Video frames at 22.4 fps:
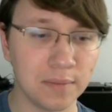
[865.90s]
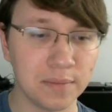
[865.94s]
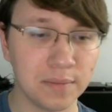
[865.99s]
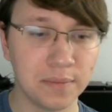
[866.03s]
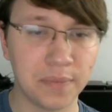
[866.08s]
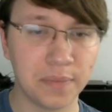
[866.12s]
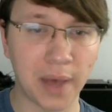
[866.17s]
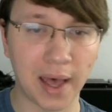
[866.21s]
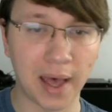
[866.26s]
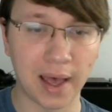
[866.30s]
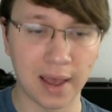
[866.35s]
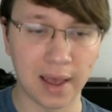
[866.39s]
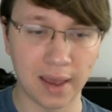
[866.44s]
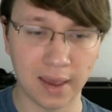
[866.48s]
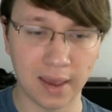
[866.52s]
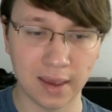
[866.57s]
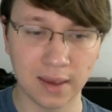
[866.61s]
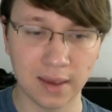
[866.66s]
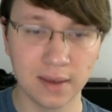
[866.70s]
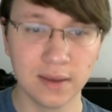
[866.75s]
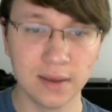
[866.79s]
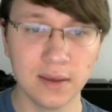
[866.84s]

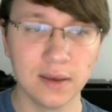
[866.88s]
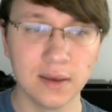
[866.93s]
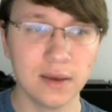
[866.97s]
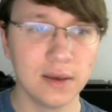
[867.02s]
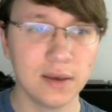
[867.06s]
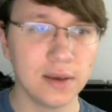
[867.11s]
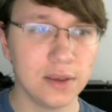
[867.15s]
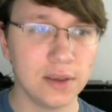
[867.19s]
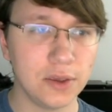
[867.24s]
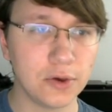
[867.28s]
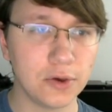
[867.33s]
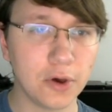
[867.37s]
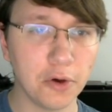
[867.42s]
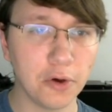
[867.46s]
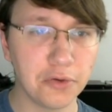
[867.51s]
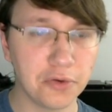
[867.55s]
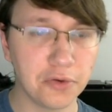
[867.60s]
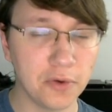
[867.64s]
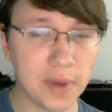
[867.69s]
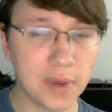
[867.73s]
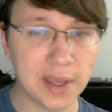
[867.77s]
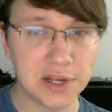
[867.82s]
by, you go
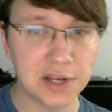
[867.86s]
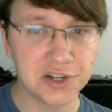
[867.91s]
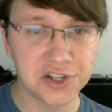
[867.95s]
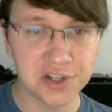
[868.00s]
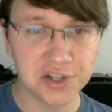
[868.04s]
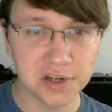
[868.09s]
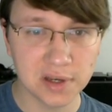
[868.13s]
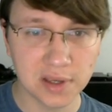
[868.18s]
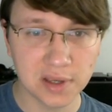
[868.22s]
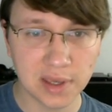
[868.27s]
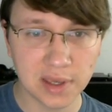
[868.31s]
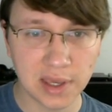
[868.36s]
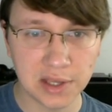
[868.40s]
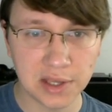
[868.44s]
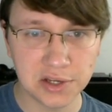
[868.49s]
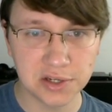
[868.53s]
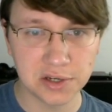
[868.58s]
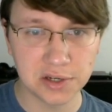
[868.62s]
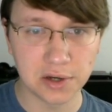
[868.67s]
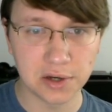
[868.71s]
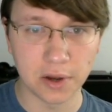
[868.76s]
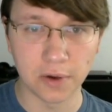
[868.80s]
through
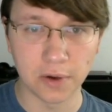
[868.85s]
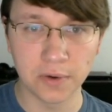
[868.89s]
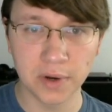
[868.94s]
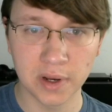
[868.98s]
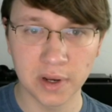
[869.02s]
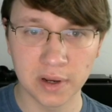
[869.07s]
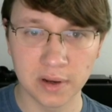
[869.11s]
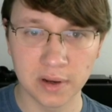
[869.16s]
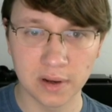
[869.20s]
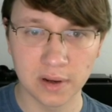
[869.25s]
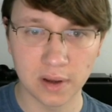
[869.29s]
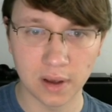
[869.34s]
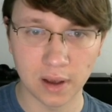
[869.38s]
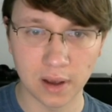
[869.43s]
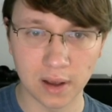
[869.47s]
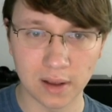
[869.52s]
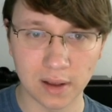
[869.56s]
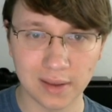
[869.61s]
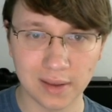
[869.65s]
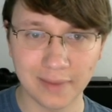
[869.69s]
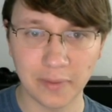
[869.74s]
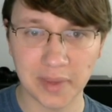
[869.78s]
each node.
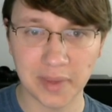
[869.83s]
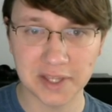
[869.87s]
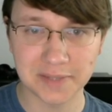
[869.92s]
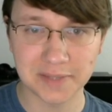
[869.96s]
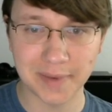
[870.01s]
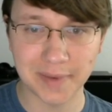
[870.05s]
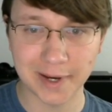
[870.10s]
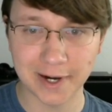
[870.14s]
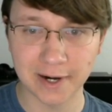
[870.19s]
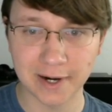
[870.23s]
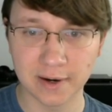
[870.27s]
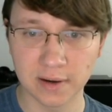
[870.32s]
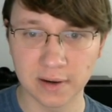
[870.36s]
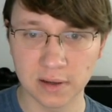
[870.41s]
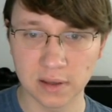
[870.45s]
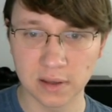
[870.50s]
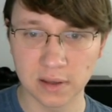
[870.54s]
Let me make this bigger.